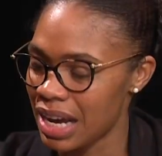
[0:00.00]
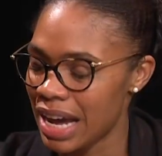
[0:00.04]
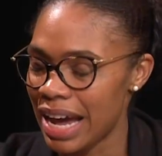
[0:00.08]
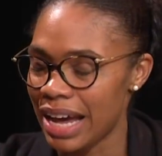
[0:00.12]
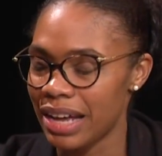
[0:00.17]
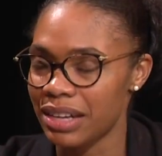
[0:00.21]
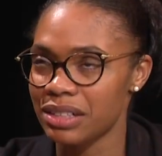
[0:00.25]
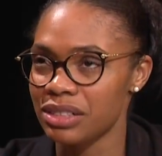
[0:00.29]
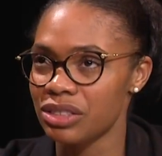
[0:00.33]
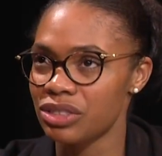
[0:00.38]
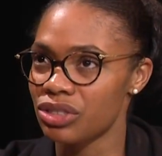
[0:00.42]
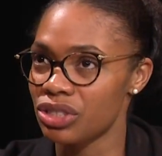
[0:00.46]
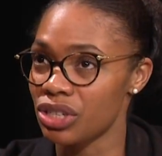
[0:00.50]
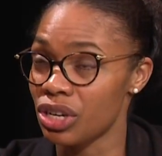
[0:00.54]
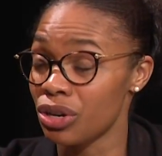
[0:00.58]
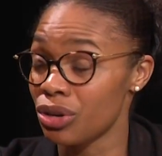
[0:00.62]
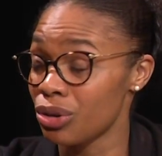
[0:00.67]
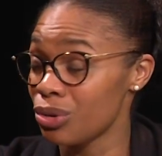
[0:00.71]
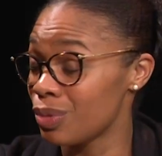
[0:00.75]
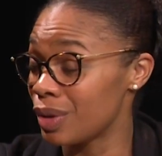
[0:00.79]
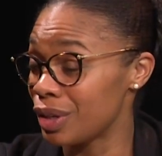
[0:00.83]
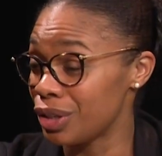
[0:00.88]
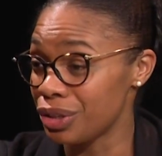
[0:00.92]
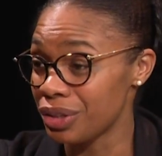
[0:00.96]
And
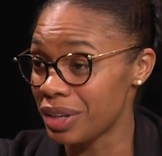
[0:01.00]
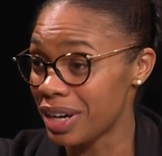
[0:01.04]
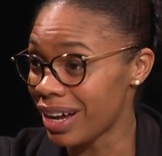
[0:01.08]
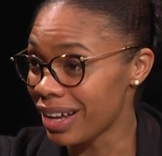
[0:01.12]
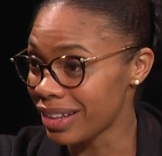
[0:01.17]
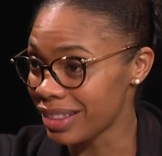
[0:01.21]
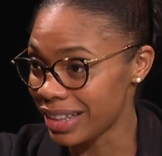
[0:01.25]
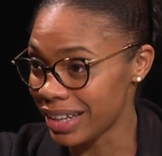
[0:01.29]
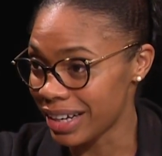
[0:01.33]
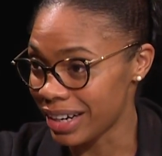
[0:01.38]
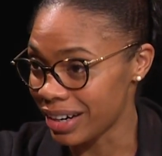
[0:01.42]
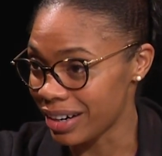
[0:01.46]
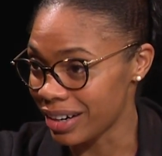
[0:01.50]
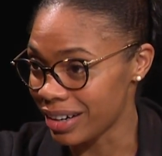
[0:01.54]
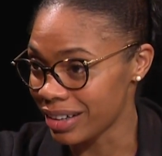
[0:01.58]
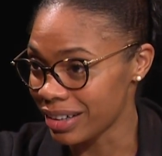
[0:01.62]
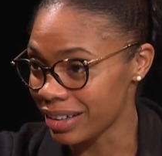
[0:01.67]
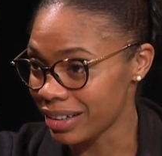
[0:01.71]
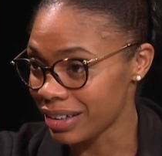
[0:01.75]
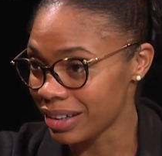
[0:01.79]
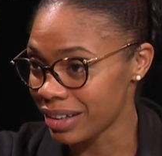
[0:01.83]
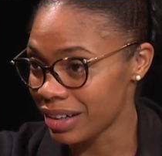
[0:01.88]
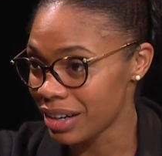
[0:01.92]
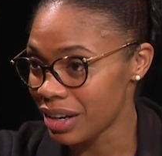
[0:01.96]
so when you got there,
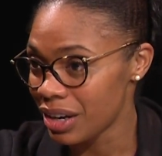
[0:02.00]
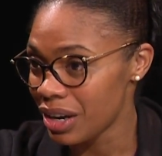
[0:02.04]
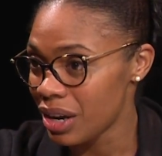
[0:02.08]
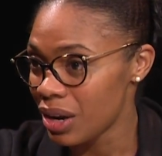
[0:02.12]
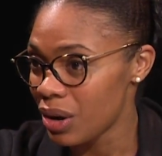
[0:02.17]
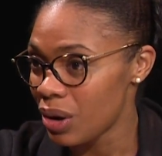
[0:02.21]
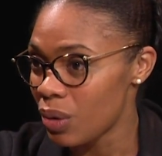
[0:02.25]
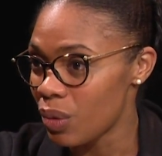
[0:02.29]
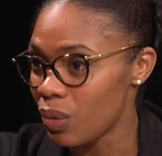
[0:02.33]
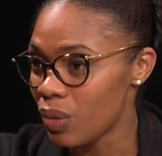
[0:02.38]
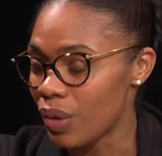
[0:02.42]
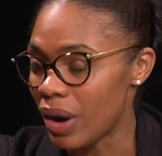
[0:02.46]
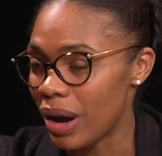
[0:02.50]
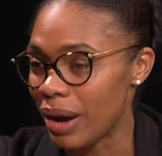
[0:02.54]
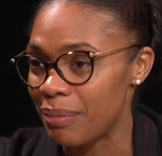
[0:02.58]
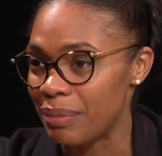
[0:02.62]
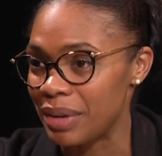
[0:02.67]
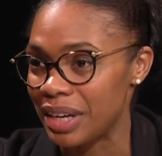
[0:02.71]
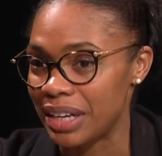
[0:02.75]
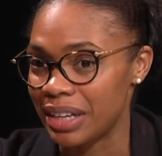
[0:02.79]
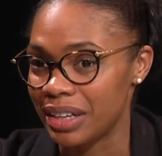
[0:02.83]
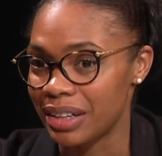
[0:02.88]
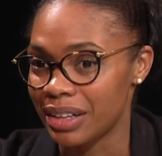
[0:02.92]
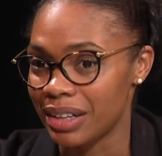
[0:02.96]
I
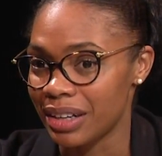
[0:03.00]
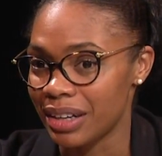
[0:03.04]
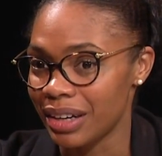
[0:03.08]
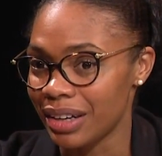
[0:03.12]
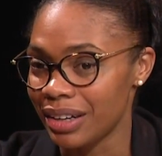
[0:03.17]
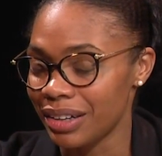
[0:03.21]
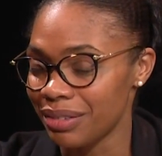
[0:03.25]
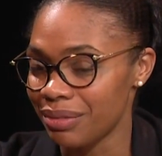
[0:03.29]
mean,